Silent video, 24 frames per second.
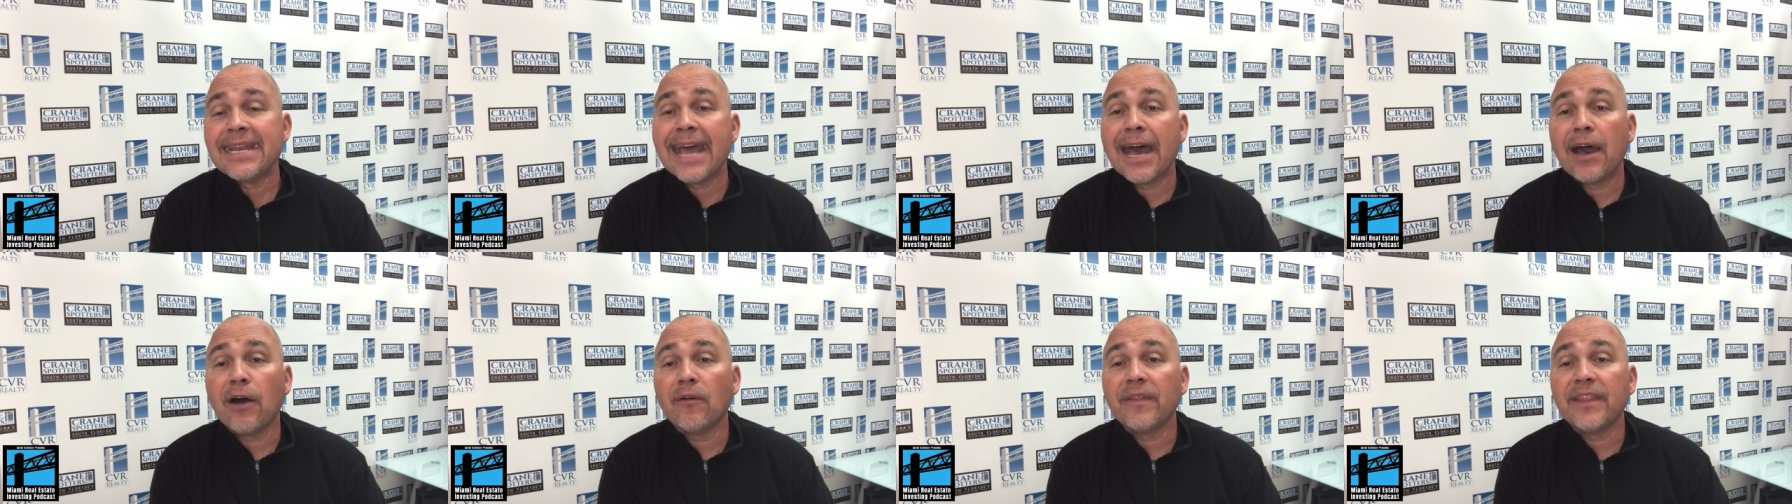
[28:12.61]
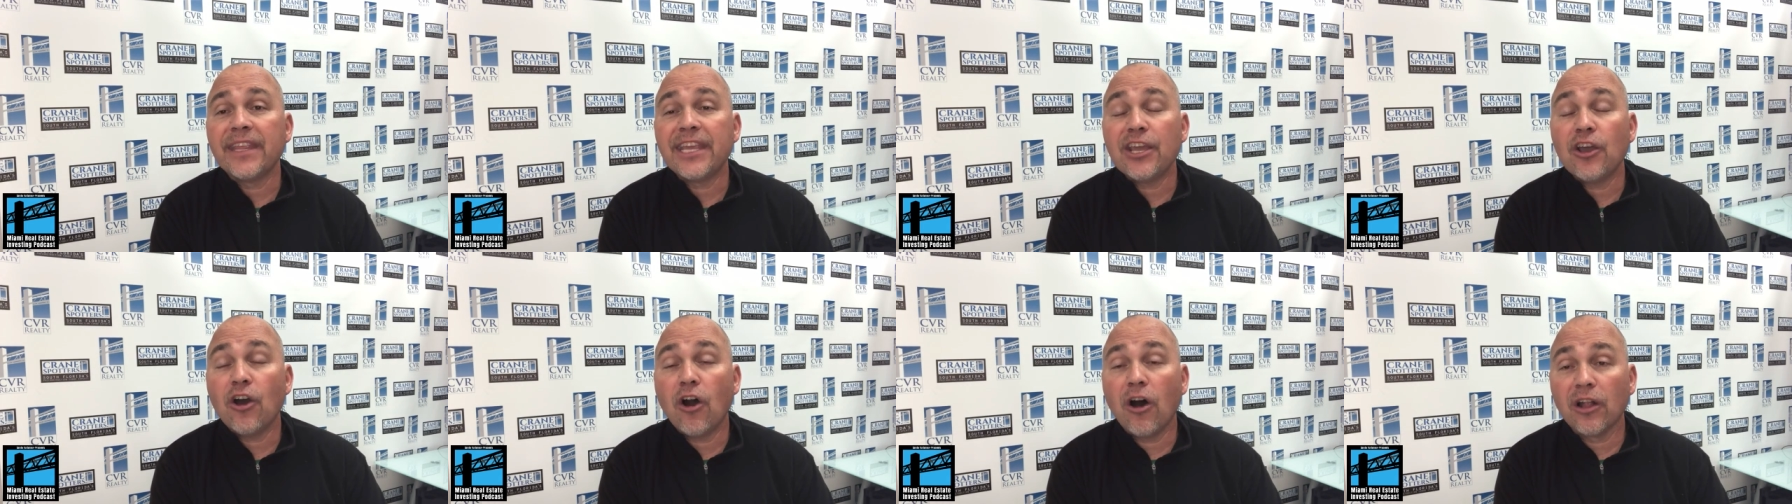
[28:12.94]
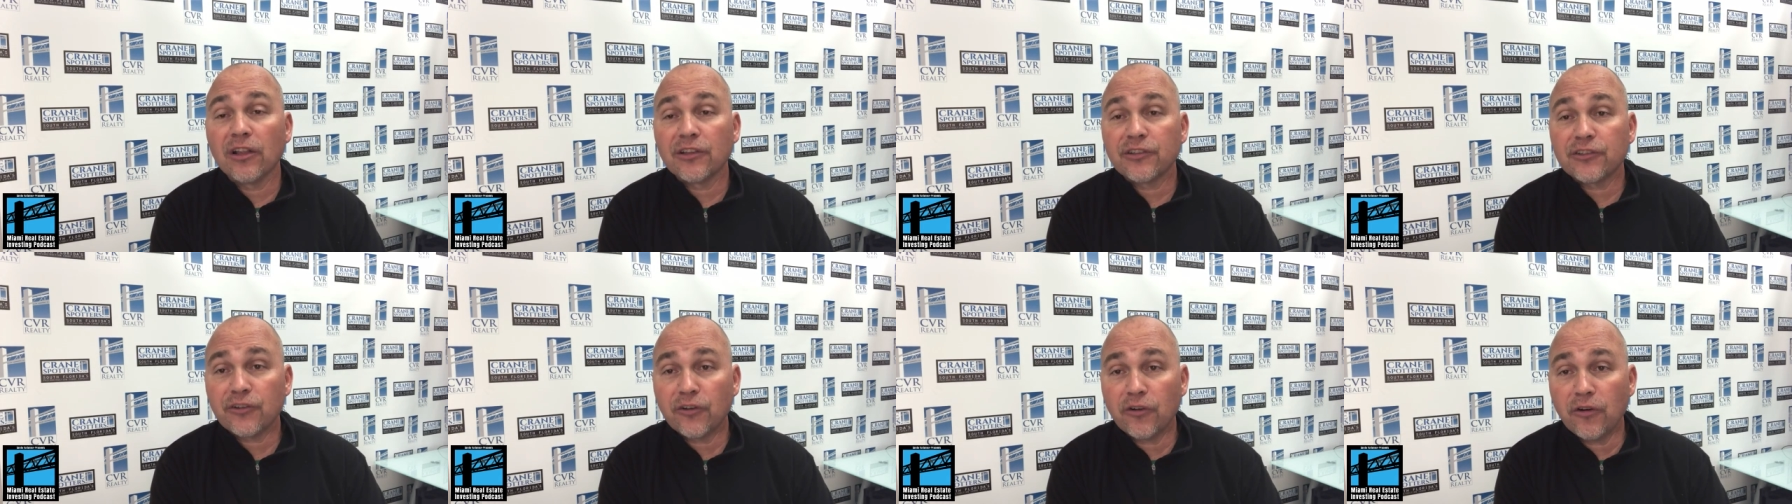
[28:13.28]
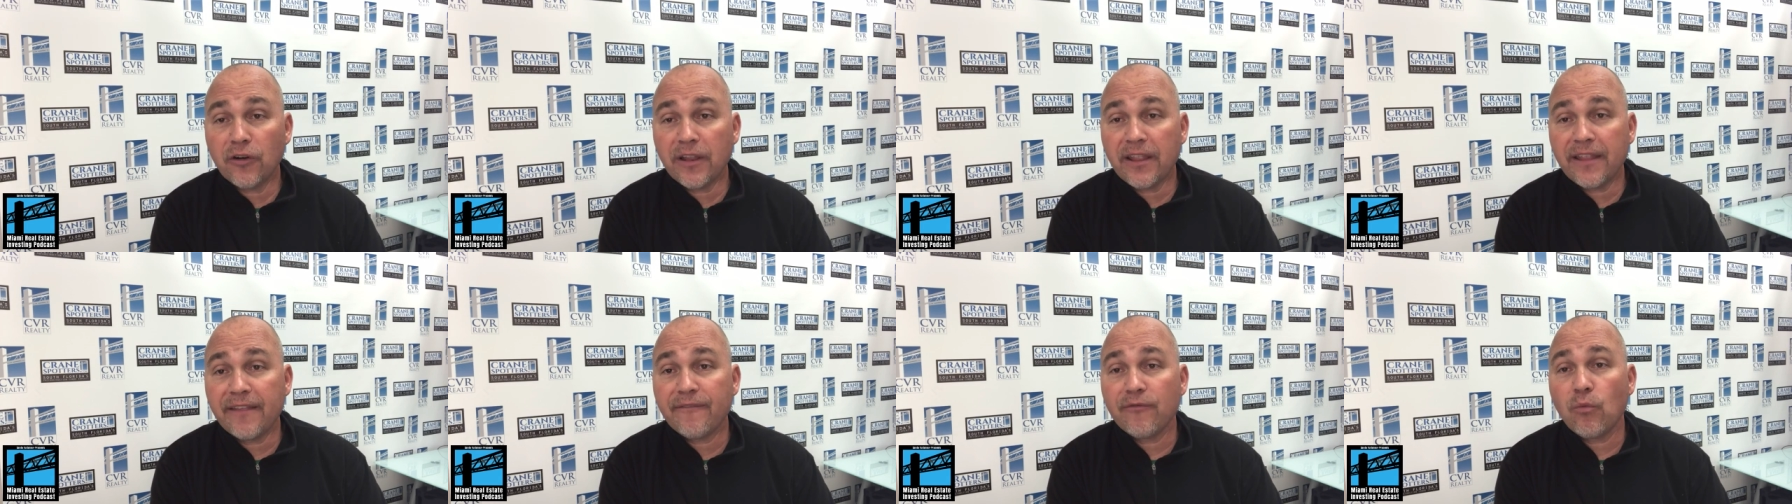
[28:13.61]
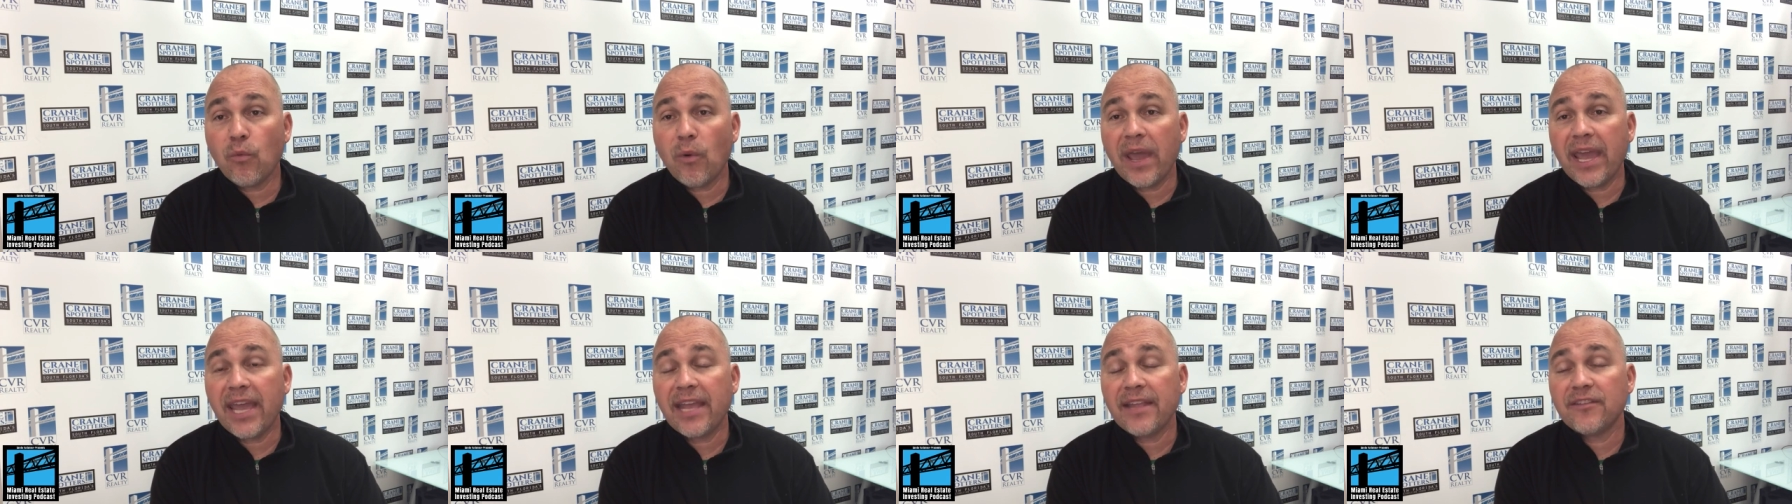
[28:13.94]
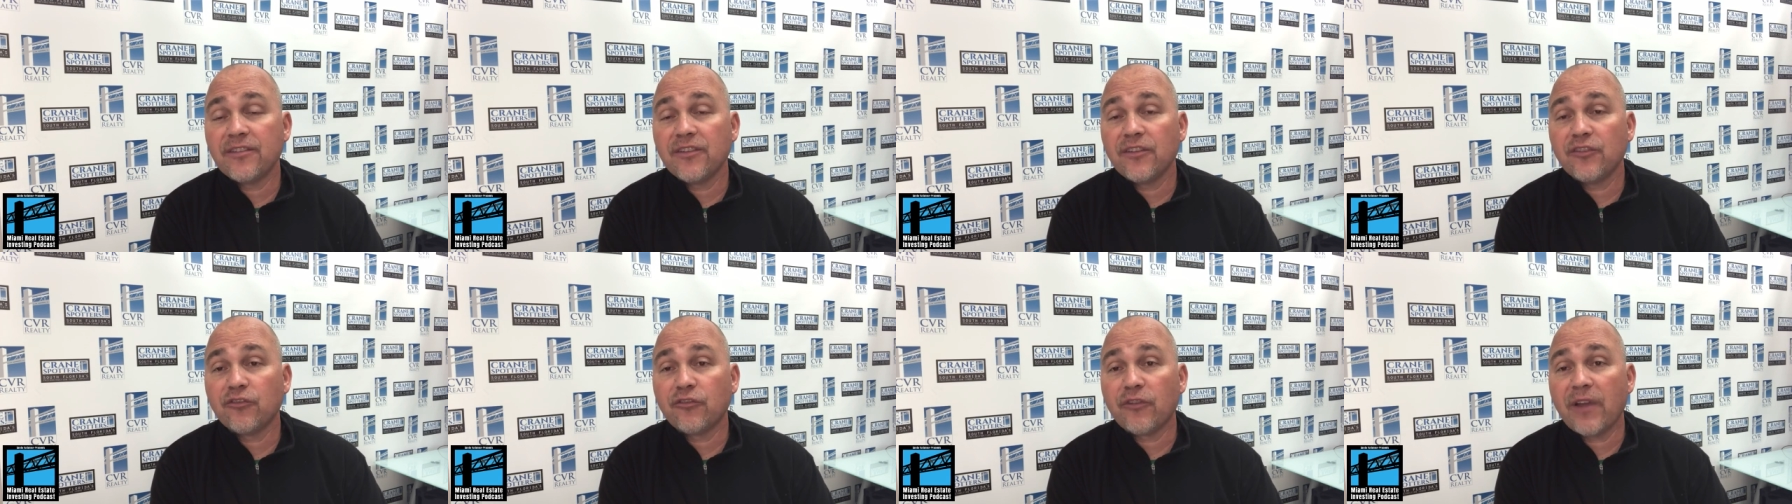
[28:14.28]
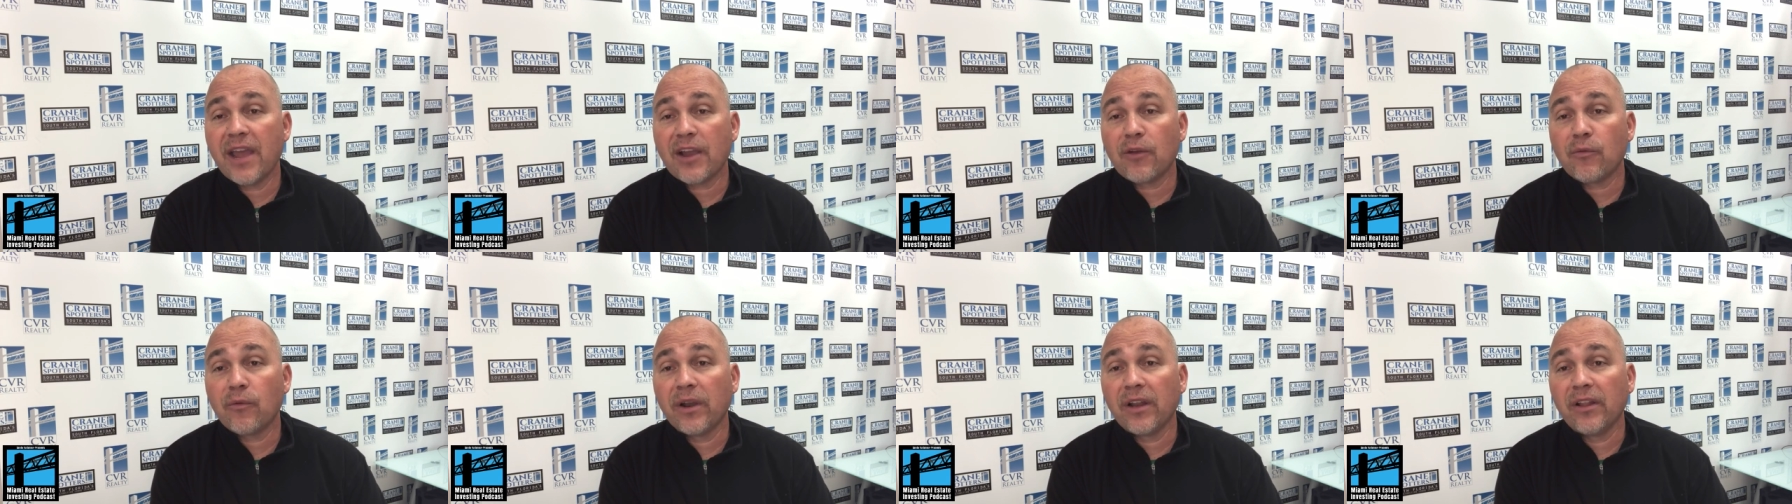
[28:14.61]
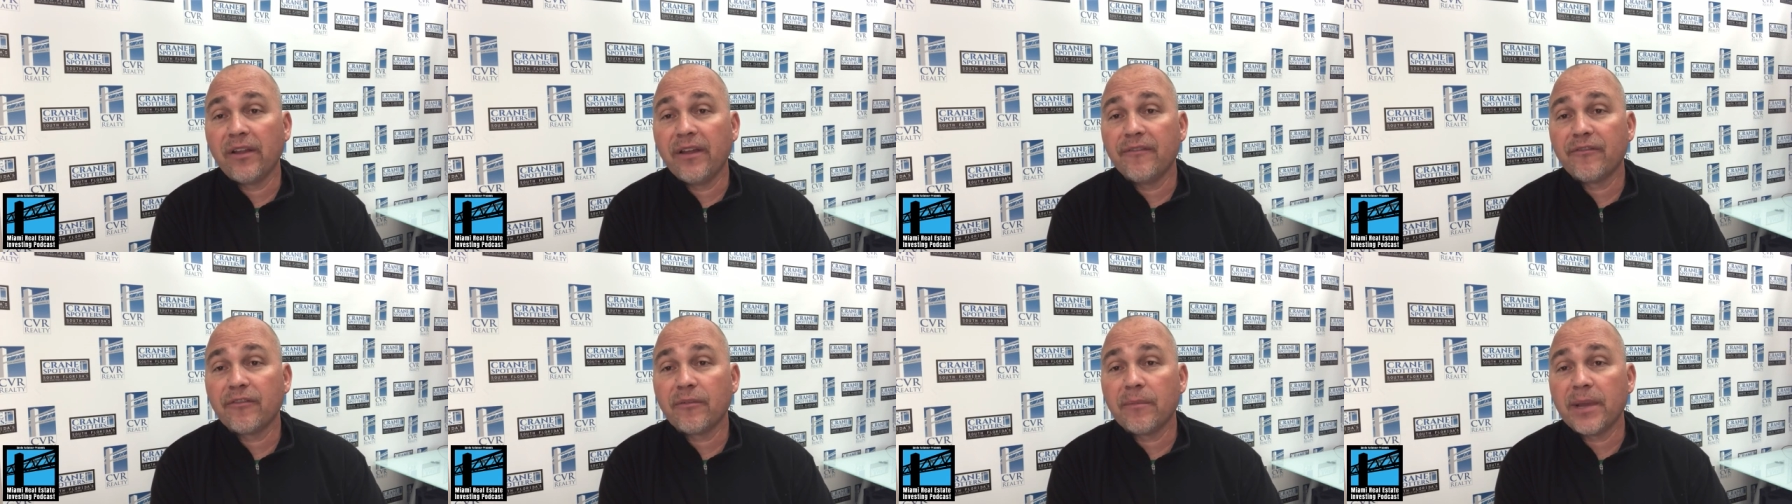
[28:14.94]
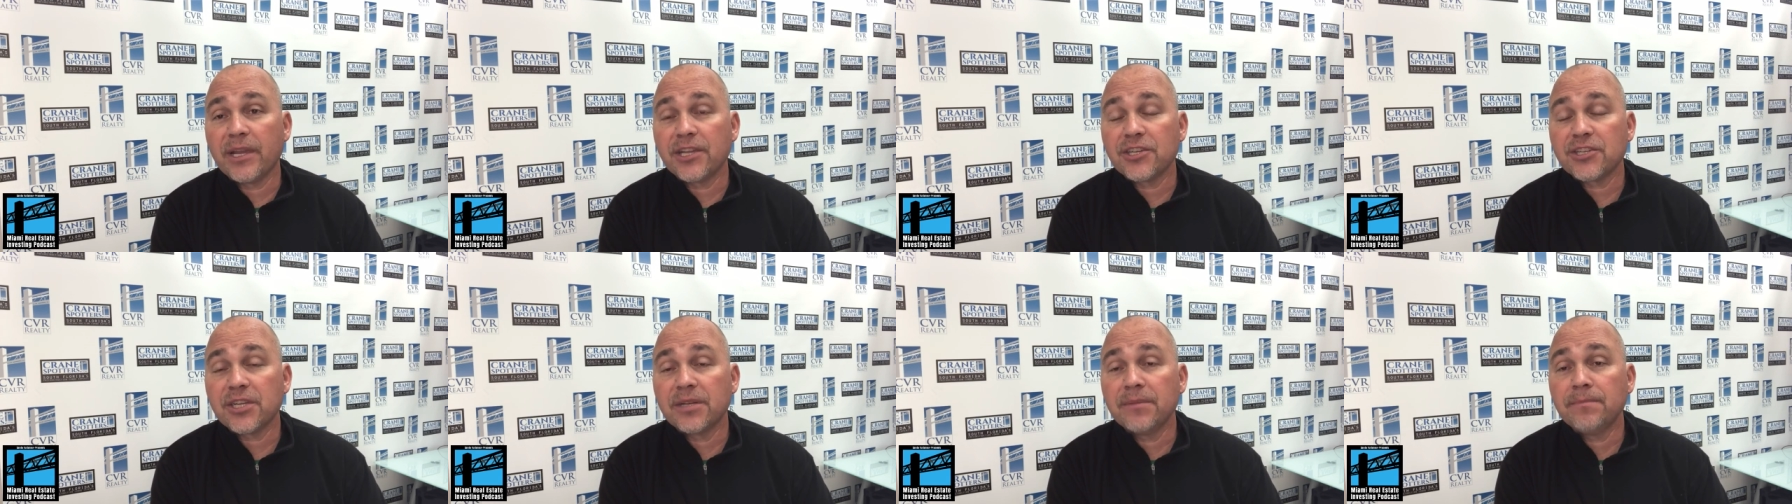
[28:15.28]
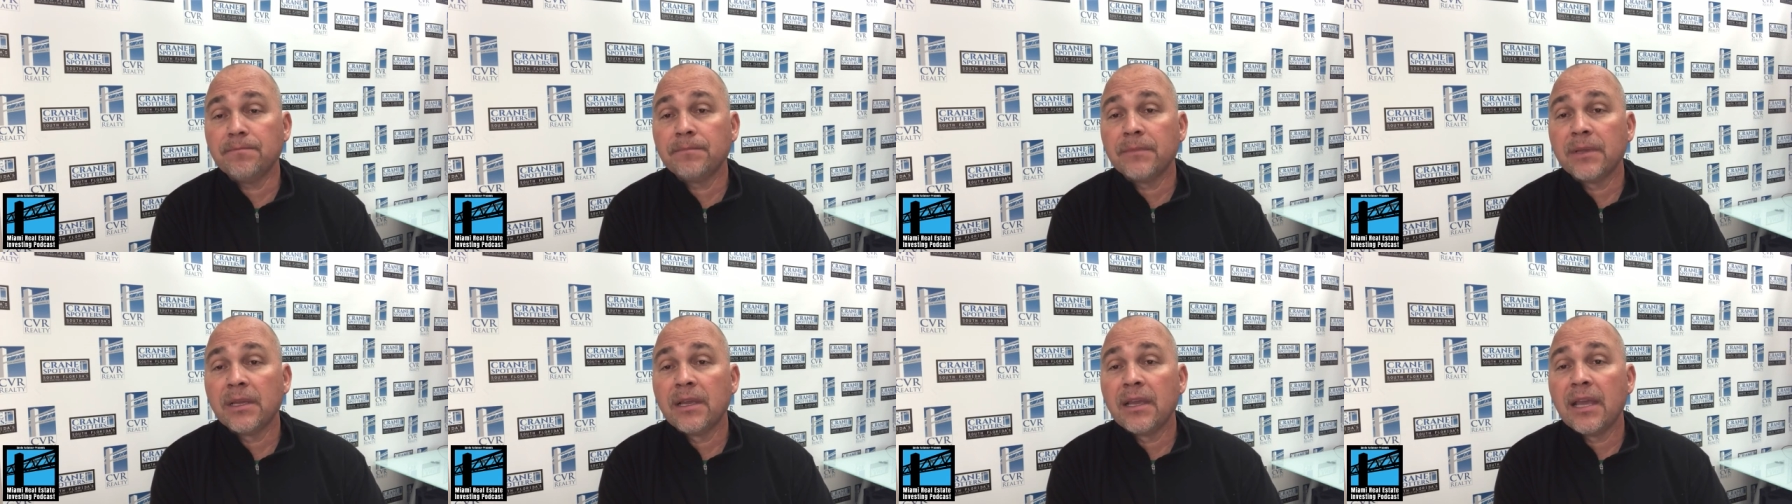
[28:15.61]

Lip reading: Now, the alternative way to track rental information